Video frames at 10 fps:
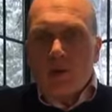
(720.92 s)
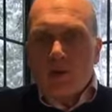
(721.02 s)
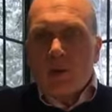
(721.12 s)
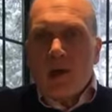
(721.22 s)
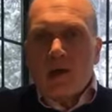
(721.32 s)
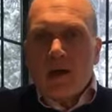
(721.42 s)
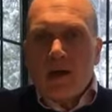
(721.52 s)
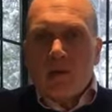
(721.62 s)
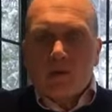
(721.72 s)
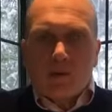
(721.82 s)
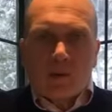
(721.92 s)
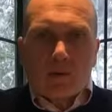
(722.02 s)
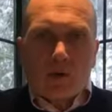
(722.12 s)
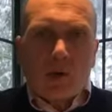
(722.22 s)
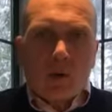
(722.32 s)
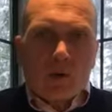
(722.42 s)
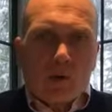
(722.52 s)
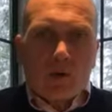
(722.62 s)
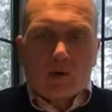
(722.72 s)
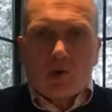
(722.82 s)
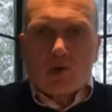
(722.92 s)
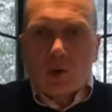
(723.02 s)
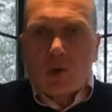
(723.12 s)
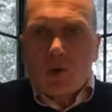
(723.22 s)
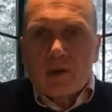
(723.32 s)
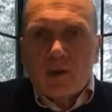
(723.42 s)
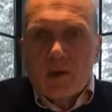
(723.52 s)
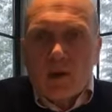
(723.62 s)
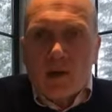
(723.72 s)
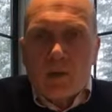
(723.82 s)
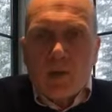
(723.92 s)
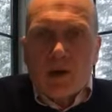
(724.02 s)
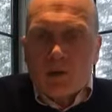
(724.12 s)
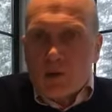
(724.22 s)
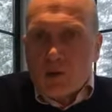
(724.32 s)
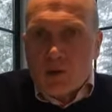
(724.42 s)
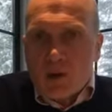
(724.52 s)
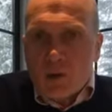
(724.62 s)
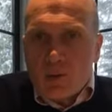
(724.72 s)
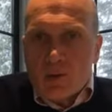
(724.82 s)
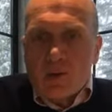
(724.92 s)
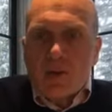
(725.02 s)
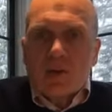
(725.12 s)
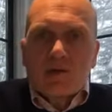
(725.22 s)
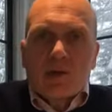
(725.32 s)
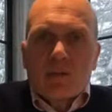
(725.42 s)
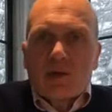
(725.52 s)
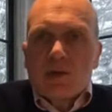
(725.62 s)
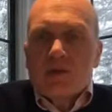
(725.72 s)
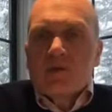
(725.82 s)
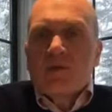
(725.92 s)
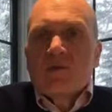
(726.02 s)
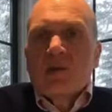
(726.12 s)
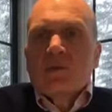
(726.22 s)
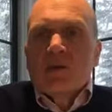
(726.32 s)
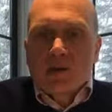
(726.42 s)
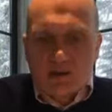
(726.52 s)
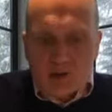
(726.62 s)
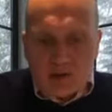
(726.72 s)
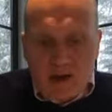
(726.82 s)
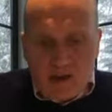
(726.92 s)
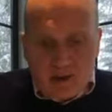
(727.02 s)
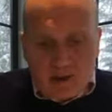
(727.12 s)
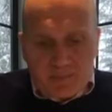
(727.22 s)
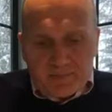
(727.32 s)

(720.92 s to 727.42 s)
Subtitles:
thought out, coherent story about your growth, it's going to be easier for him to understand it.